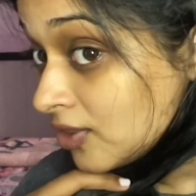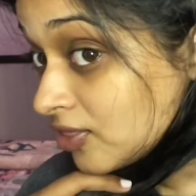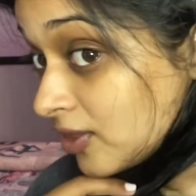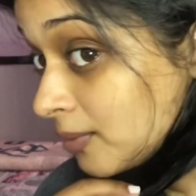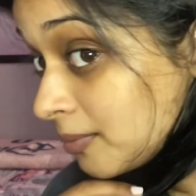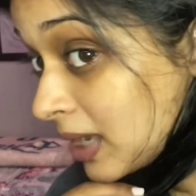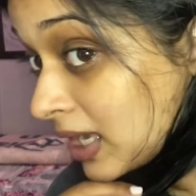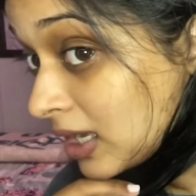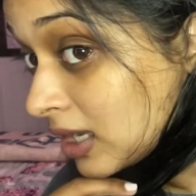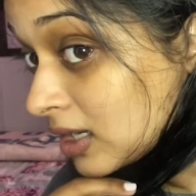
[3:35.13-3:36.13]
the
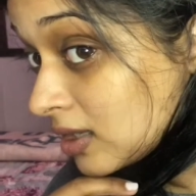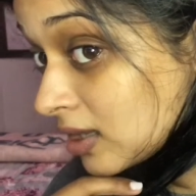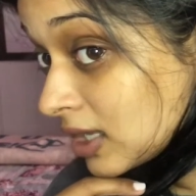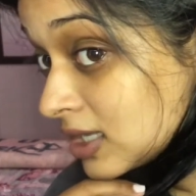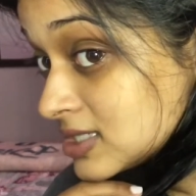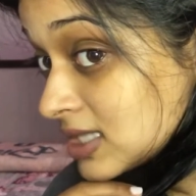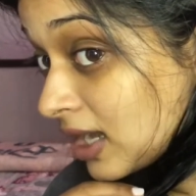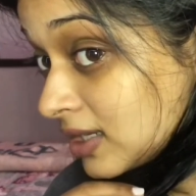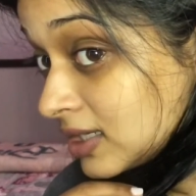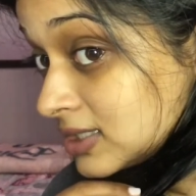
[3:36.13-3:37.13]
main thing is
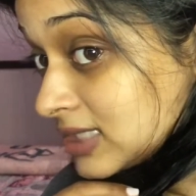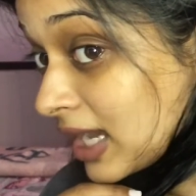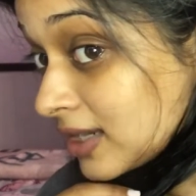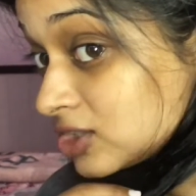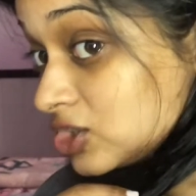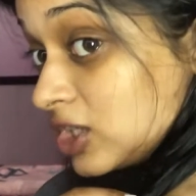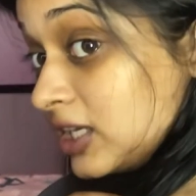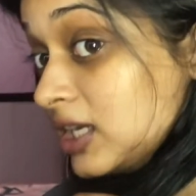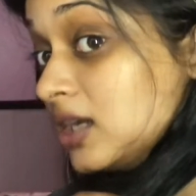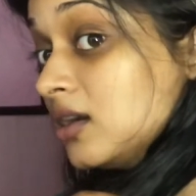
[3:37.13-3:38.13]
that it's actually